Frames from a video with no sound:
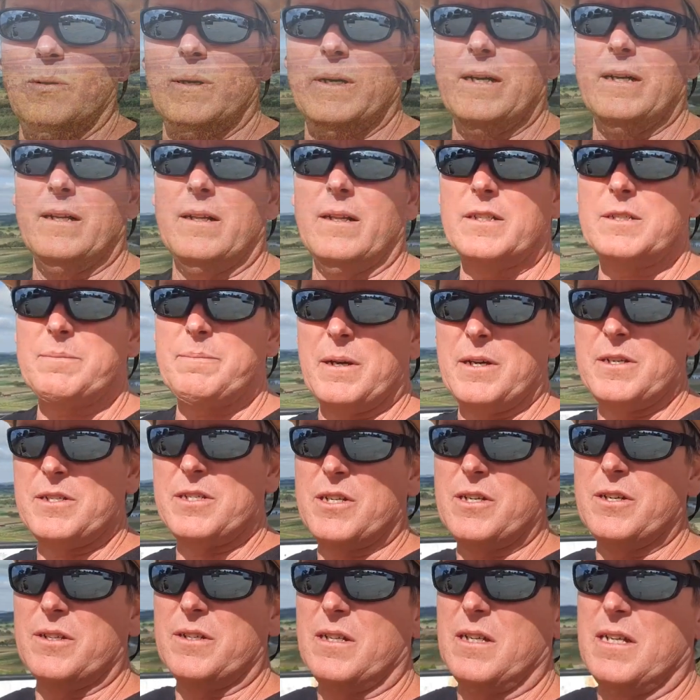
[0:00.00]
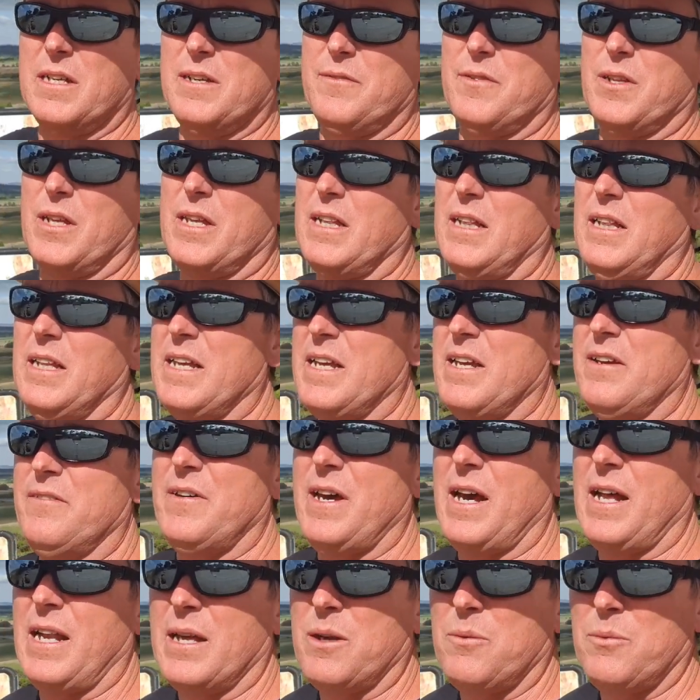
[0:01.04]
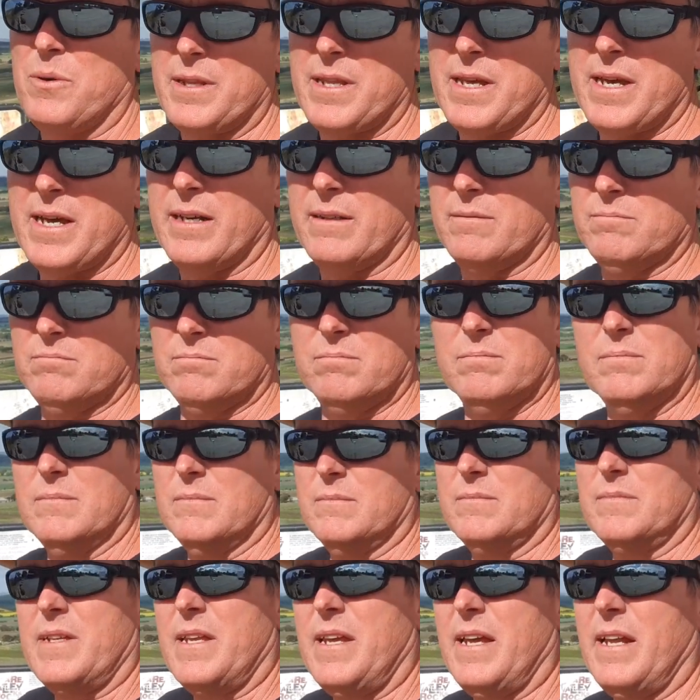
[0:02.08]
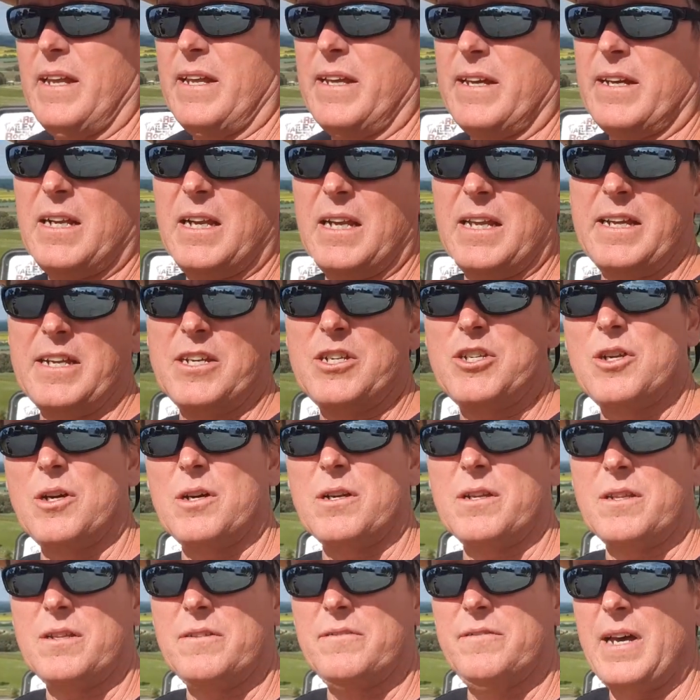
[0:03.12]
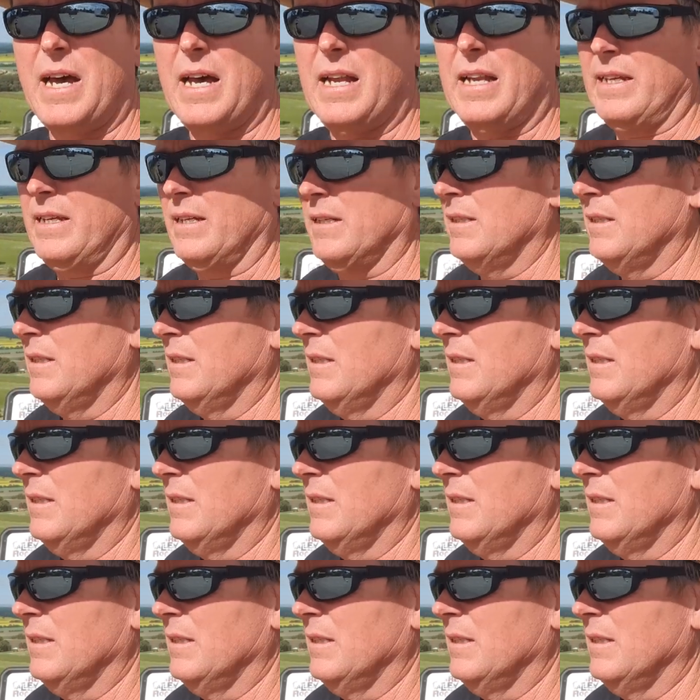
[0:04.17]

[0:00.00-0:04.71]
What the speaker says: Well, I suppose you couldn't leave the Clear Valley without getting a clear shot of the valley.